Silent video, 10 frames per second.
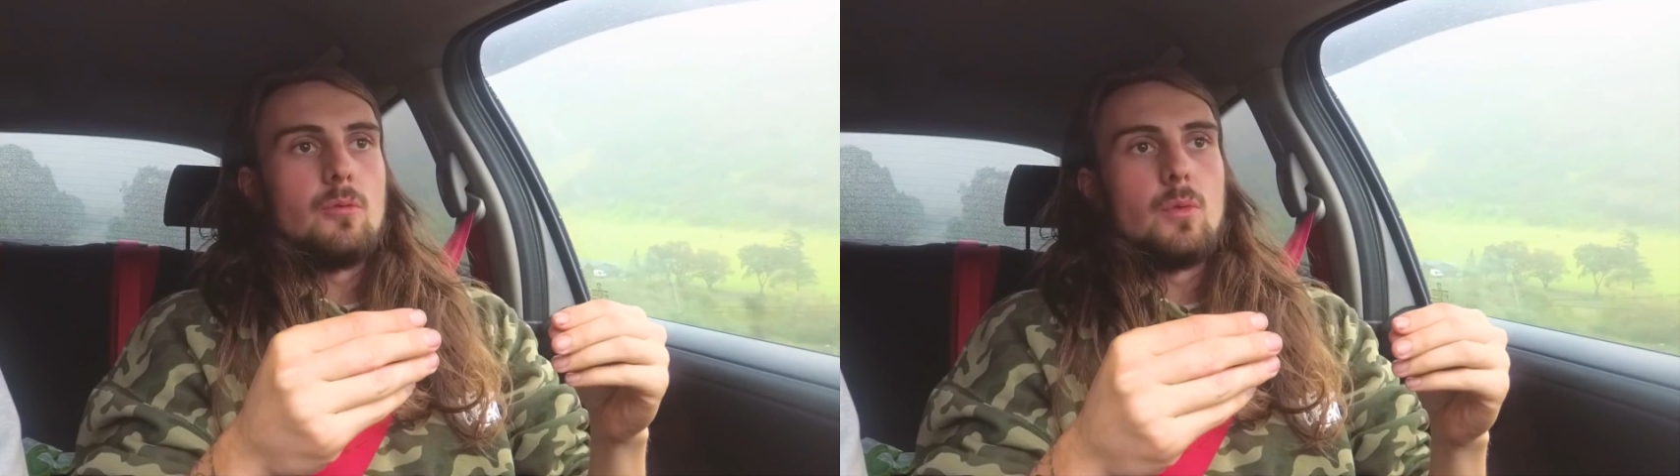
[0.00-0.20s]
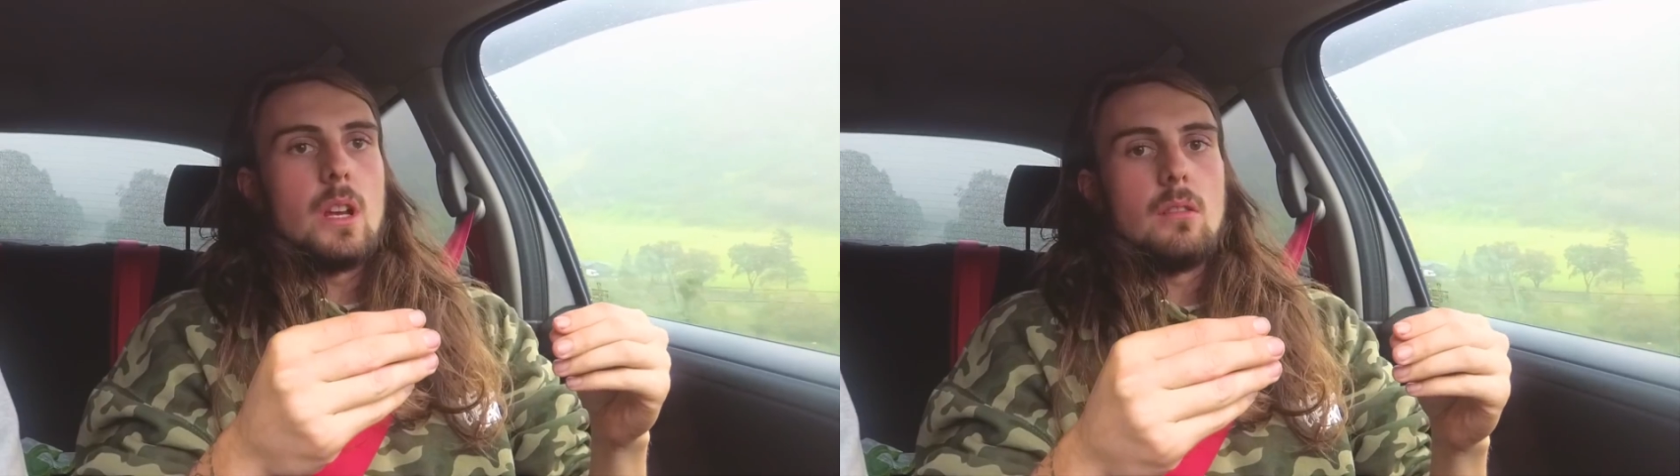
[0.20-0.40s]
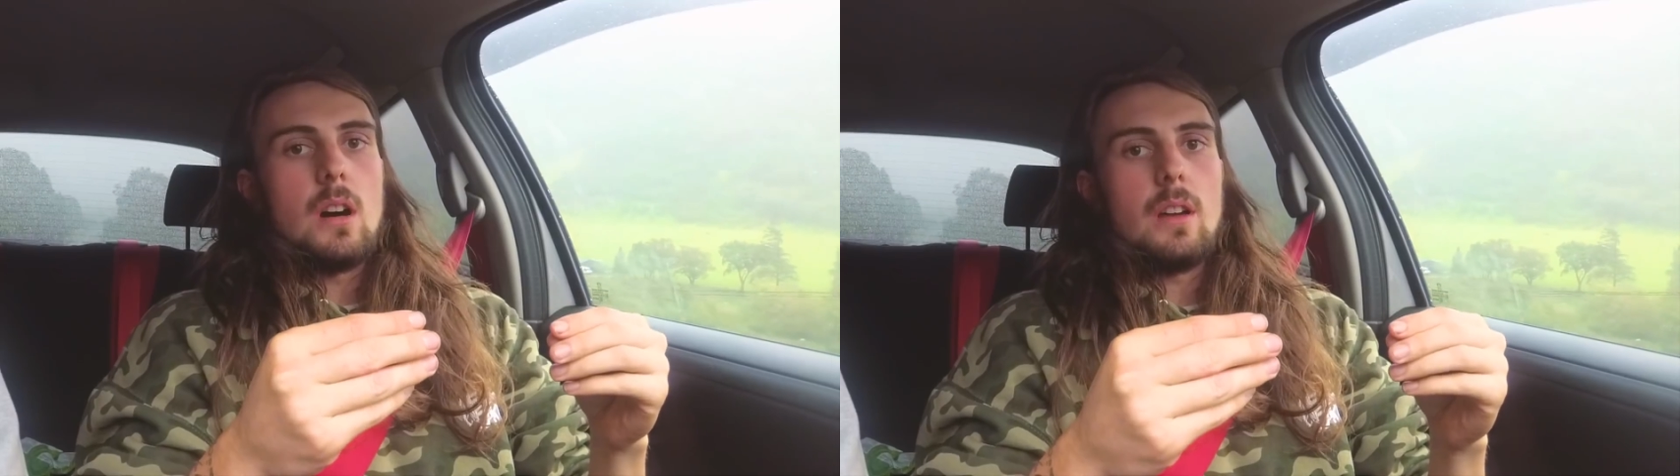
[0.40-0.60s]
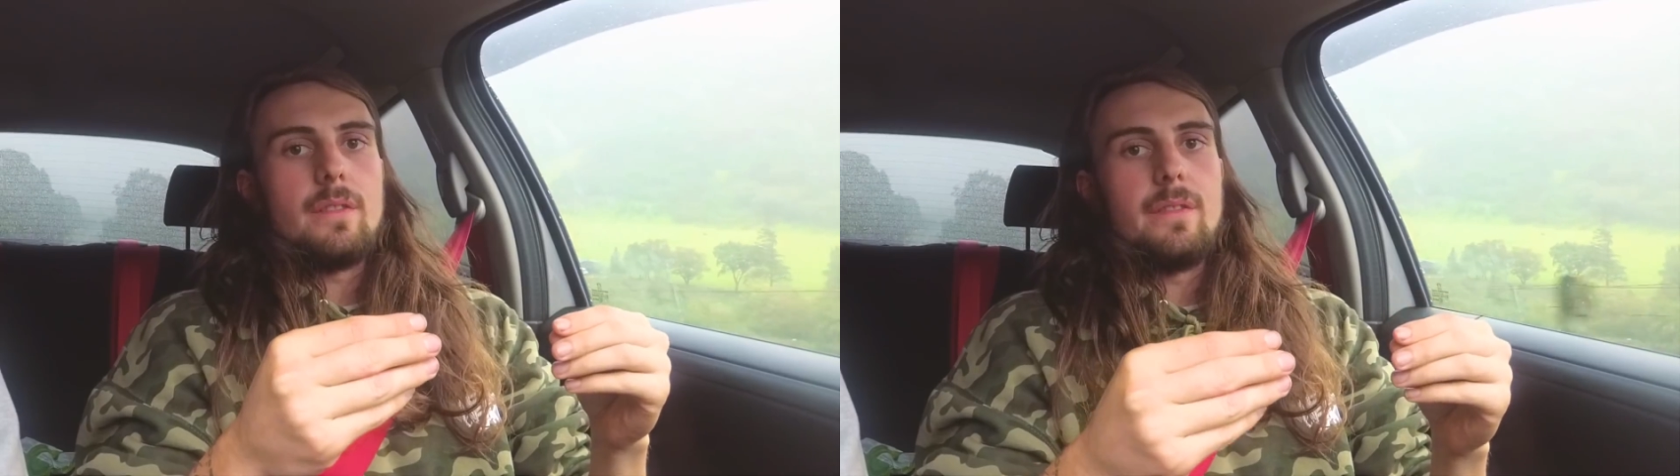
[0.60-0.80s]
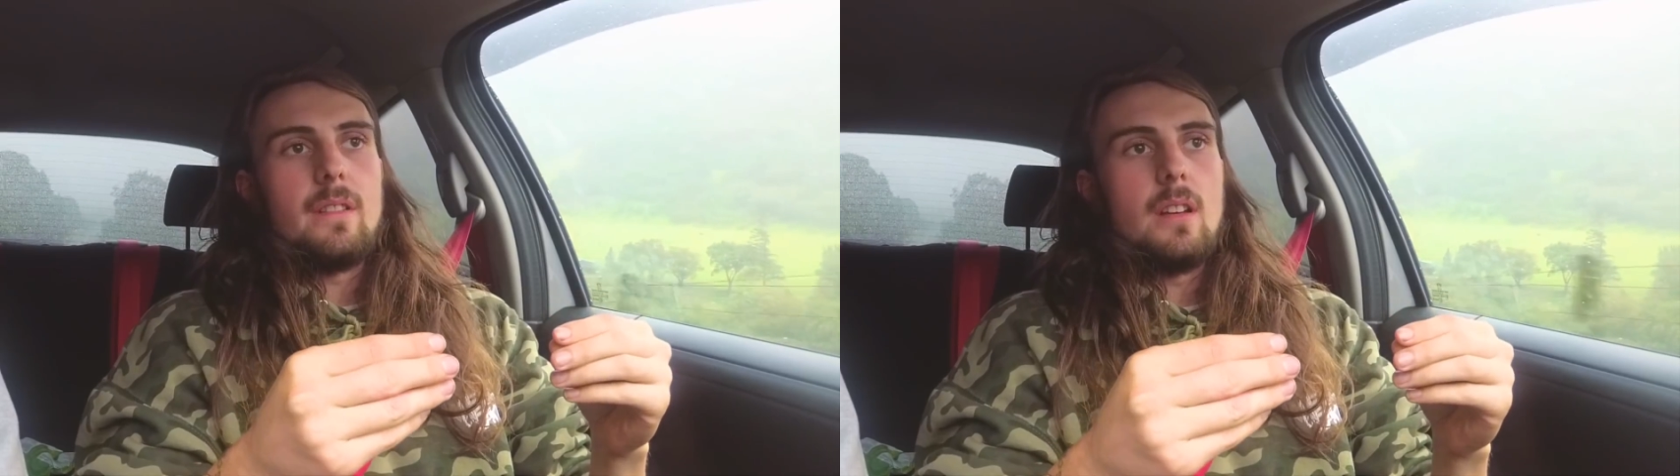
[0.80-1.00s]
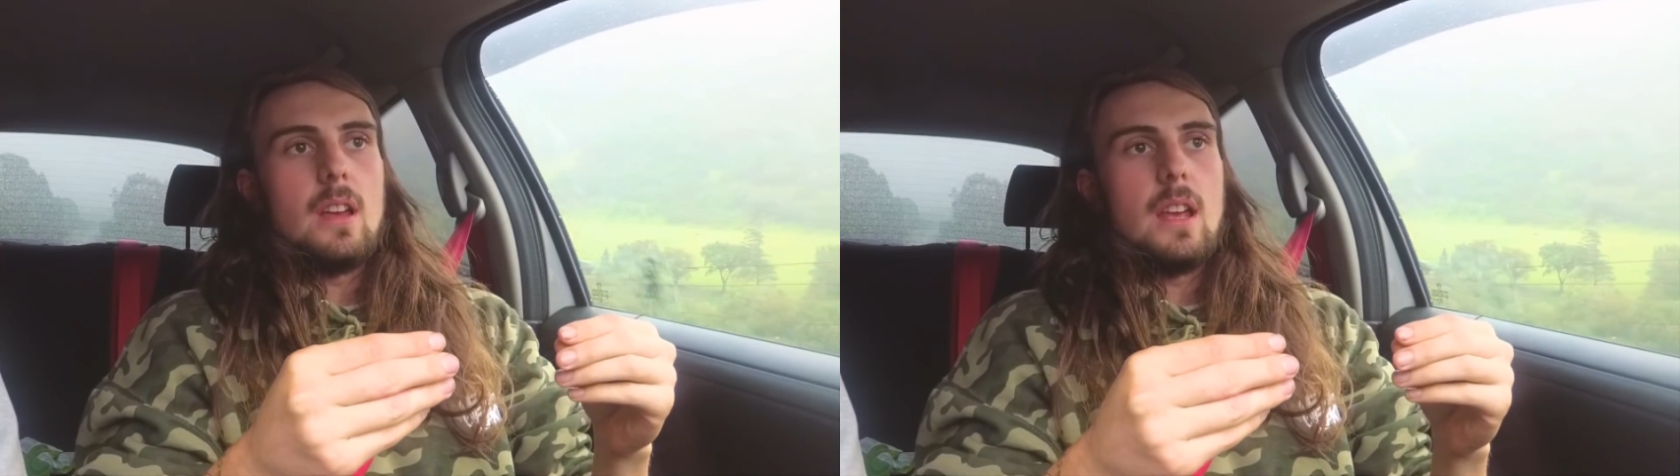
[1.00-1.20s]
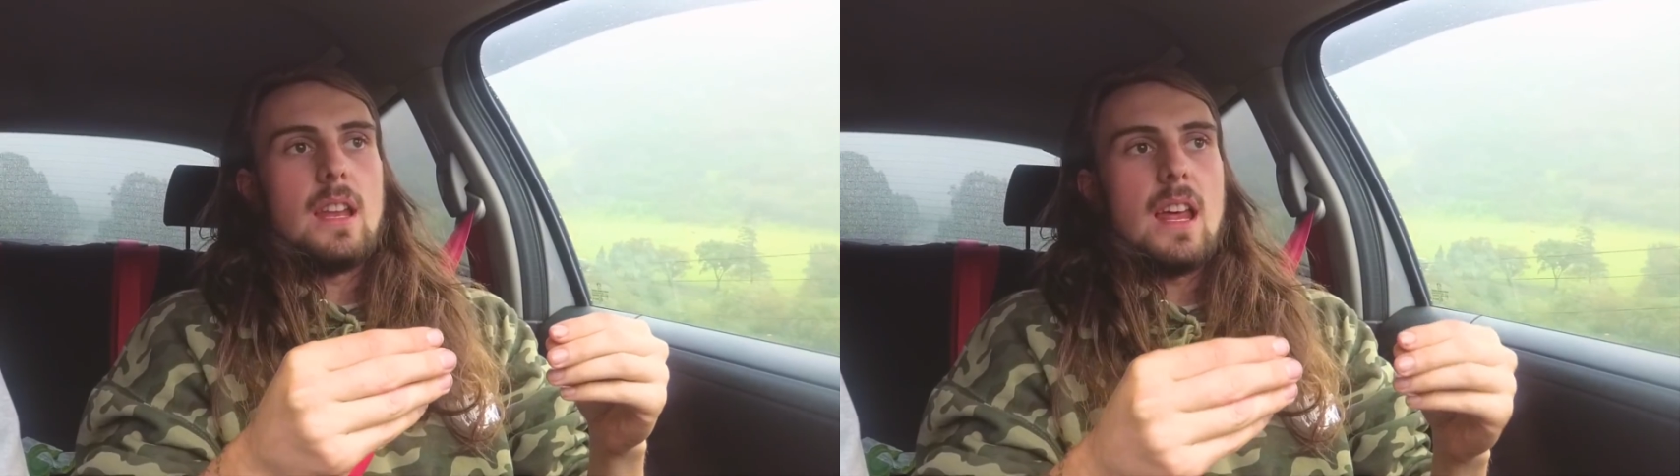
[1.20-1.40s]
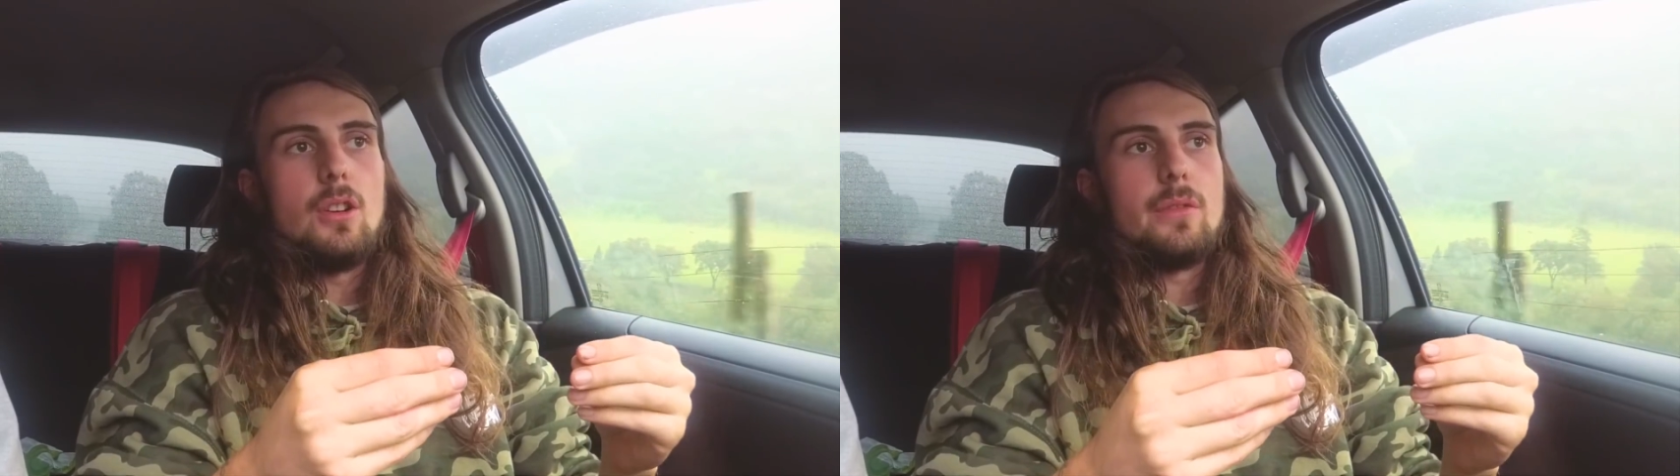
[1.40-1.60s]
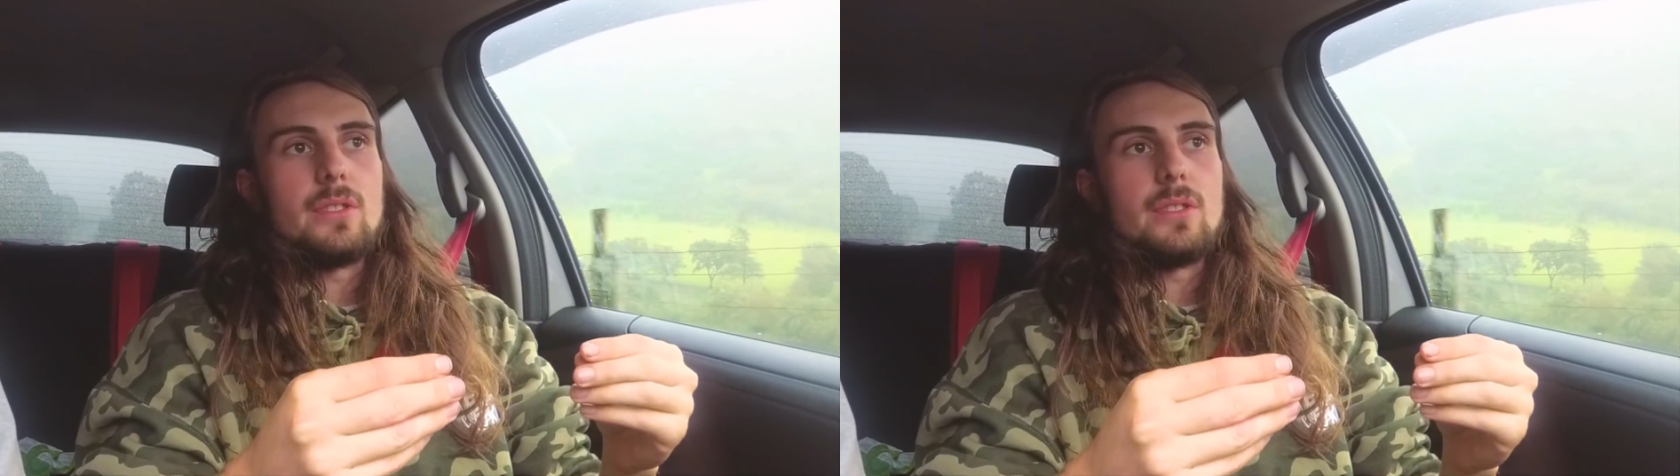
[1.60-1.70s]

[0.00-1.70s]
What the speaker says: in real life in any other